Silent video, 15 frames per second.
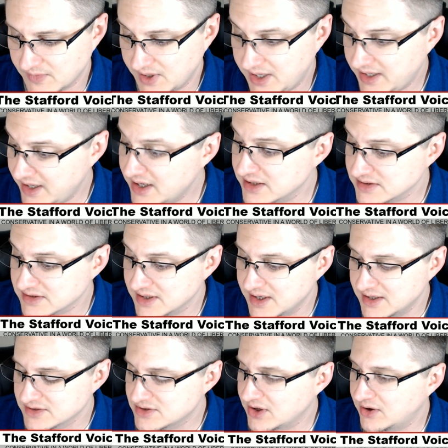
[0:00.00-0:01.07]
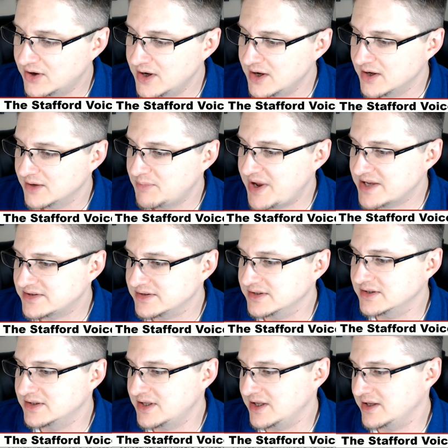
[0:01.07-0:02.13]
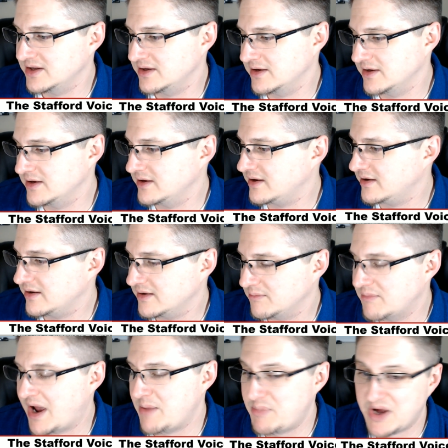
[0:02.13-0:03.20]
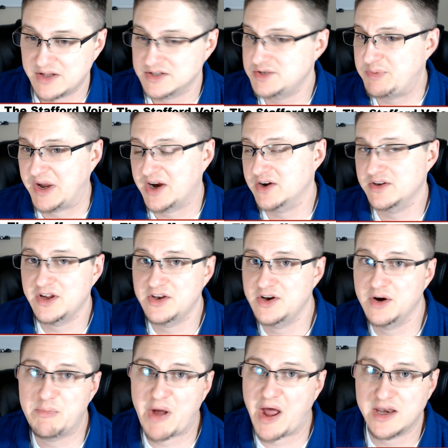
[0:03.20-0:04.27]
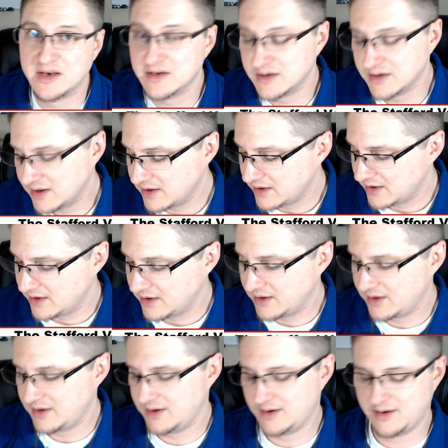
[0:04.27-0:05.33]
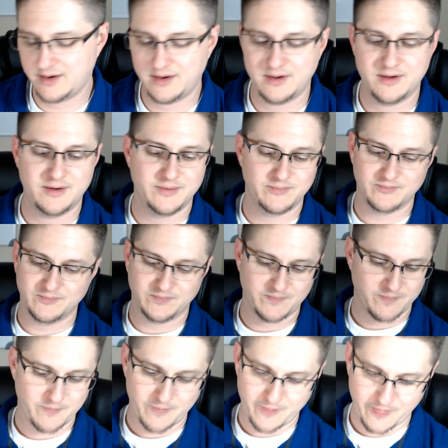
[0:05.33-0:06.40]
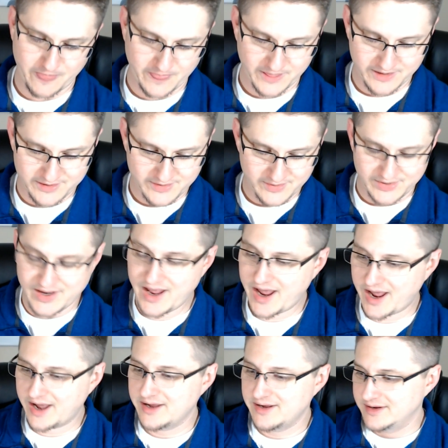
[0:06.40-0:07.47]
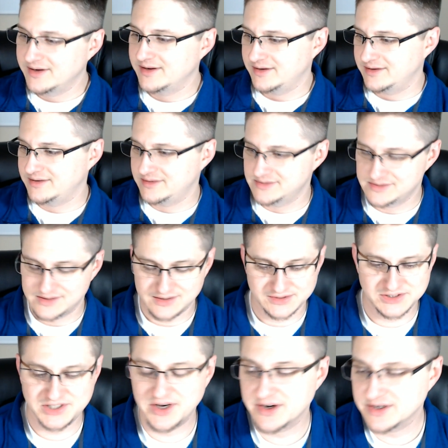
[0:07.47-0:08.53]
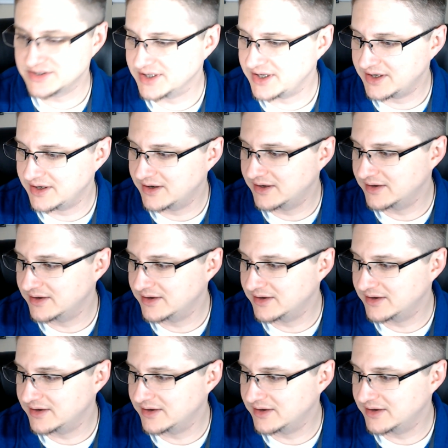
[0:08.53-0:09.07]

It is. So basically, my button's bigger than your button. Yeah. Seriously.